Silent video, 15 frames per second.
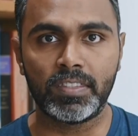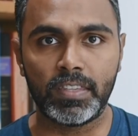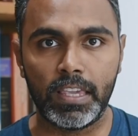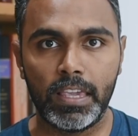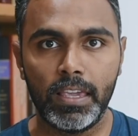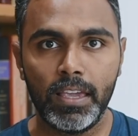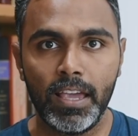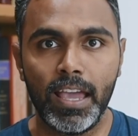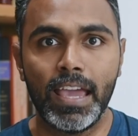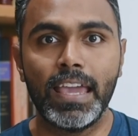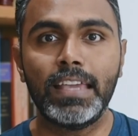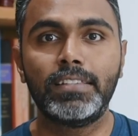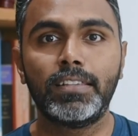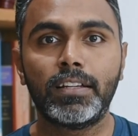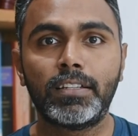see
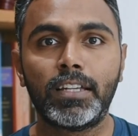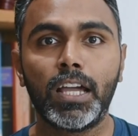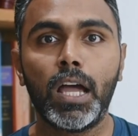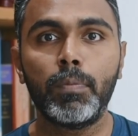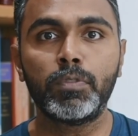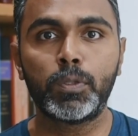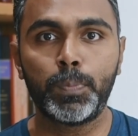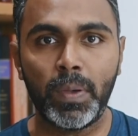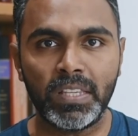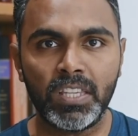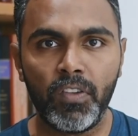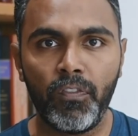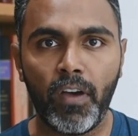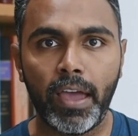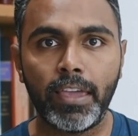is a term
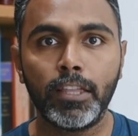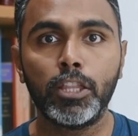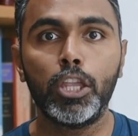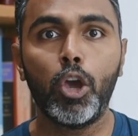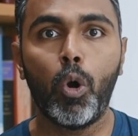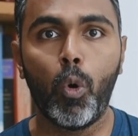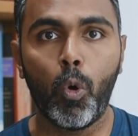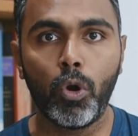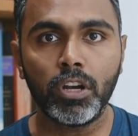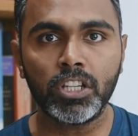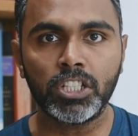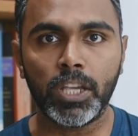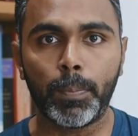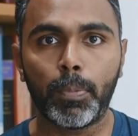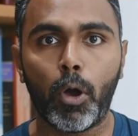specifying the
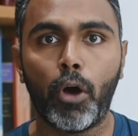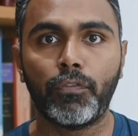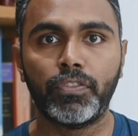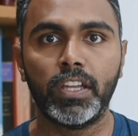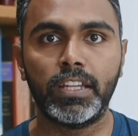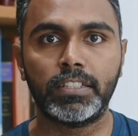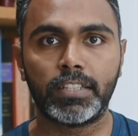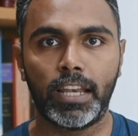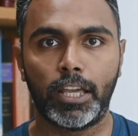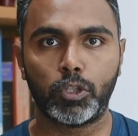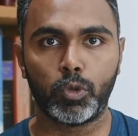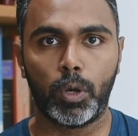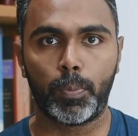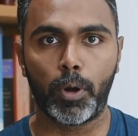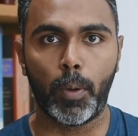ownership of the
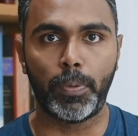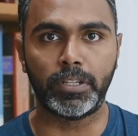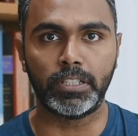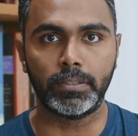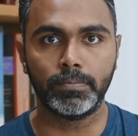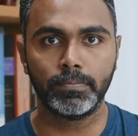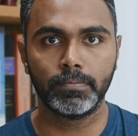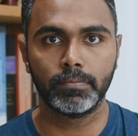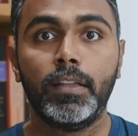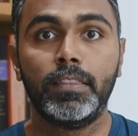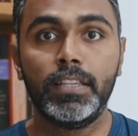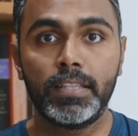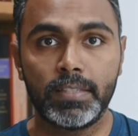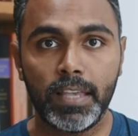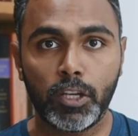intellectual property.
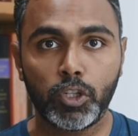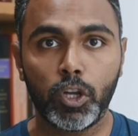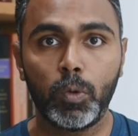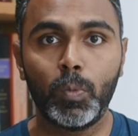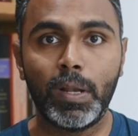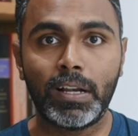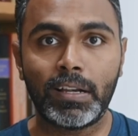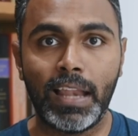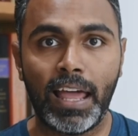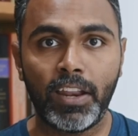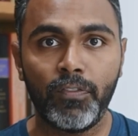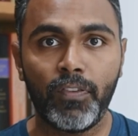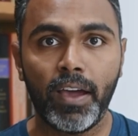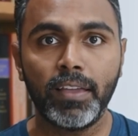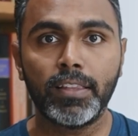This section will
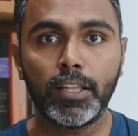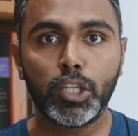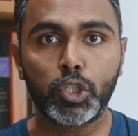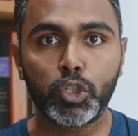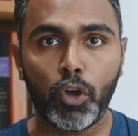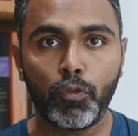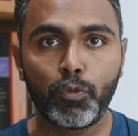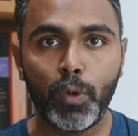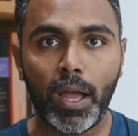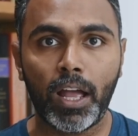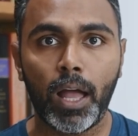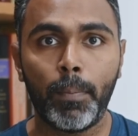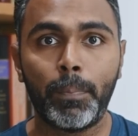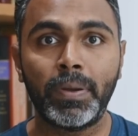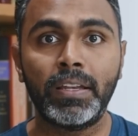clarify that the software
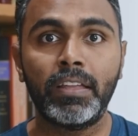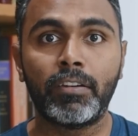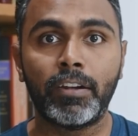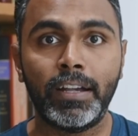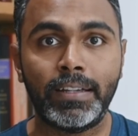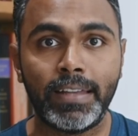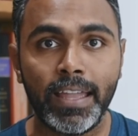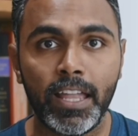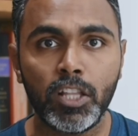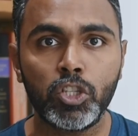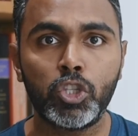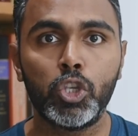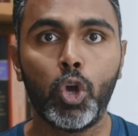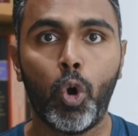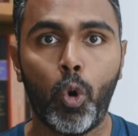company
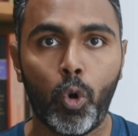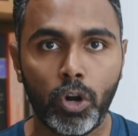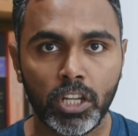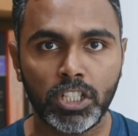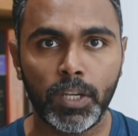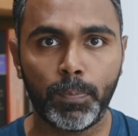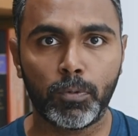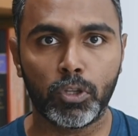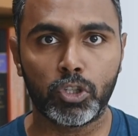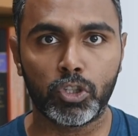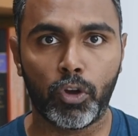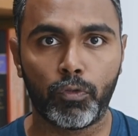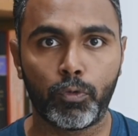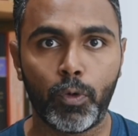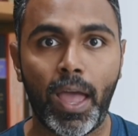retains the ownership to the
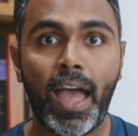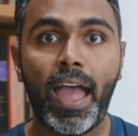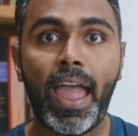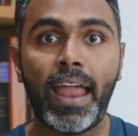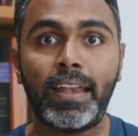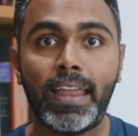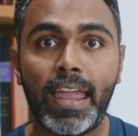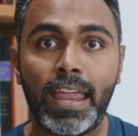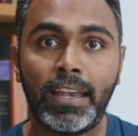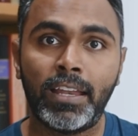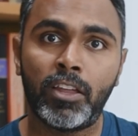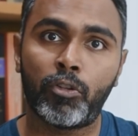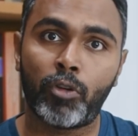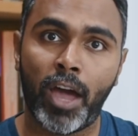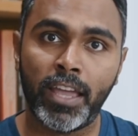software and
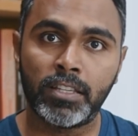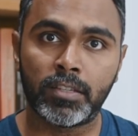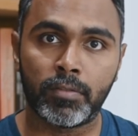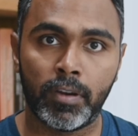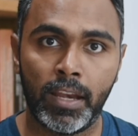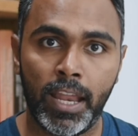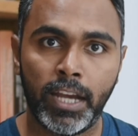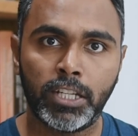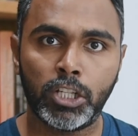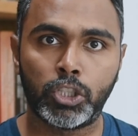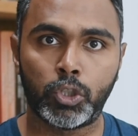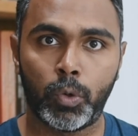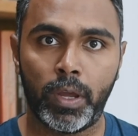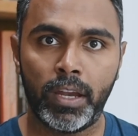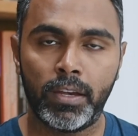any rights
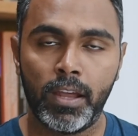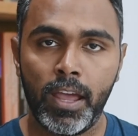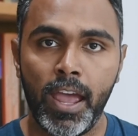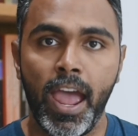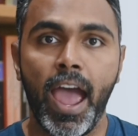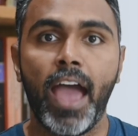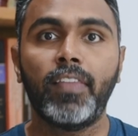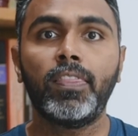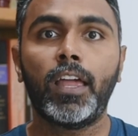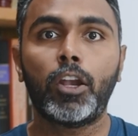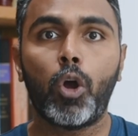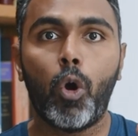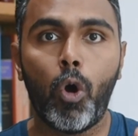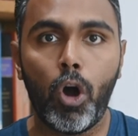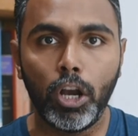related to it, and
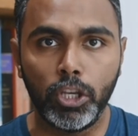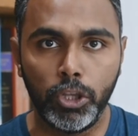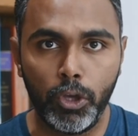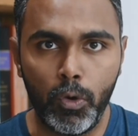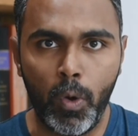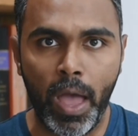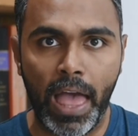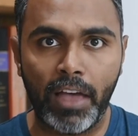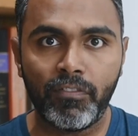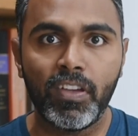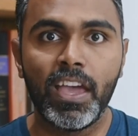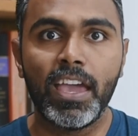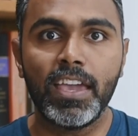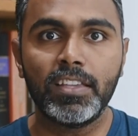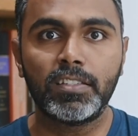that all you
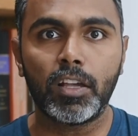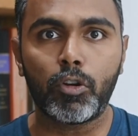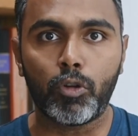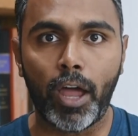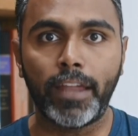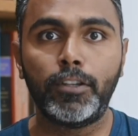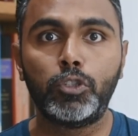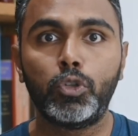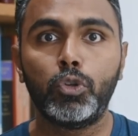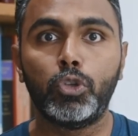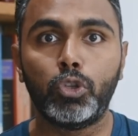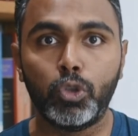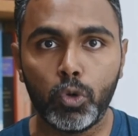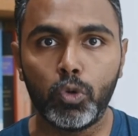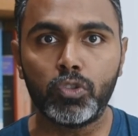have is a right to
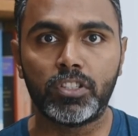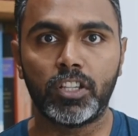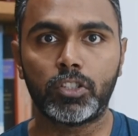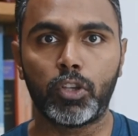use the